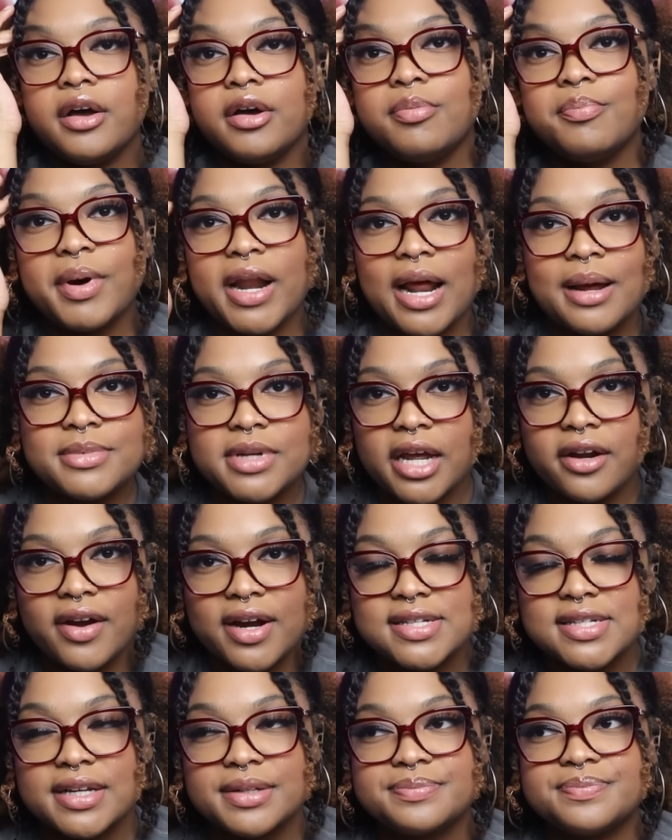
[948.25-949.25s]
but I'm
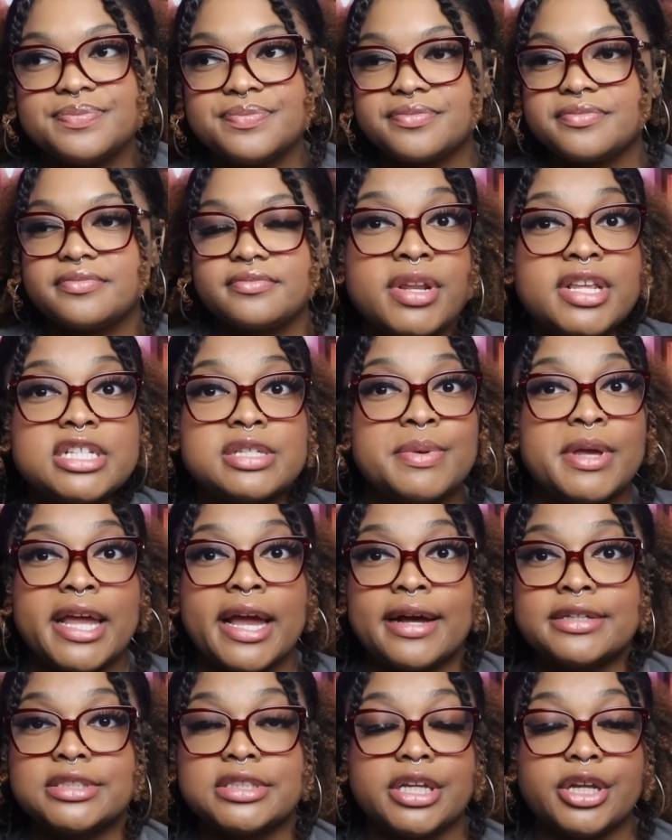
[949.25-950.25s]
digressing. You don't need to be
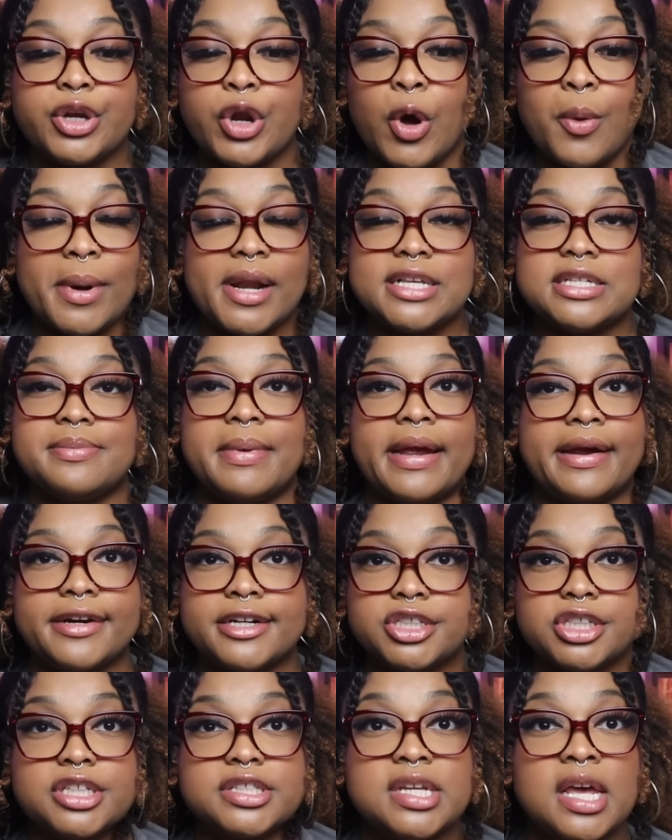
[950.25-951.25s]
counseling nobody's
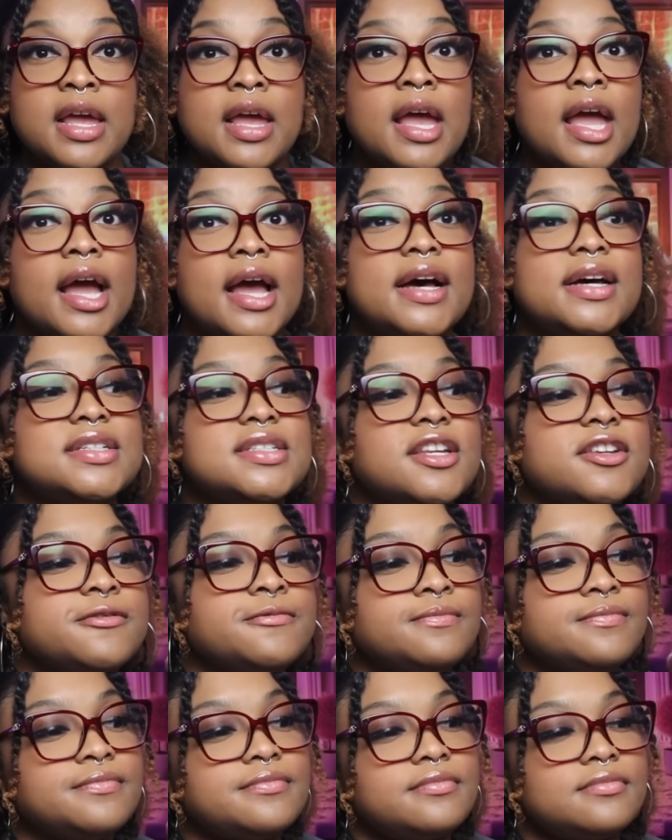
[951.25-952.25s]
marriages, cause
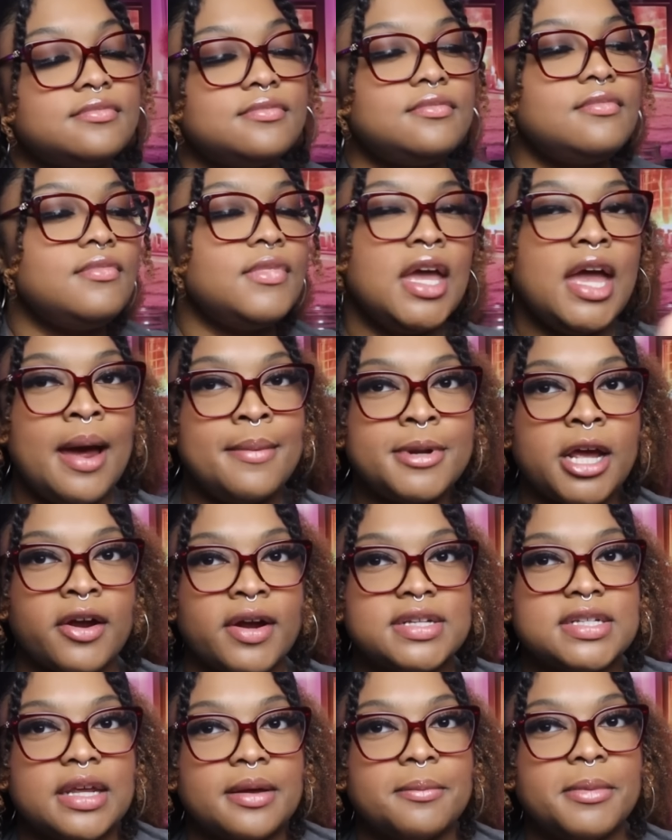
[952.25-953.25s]
I'm digressing.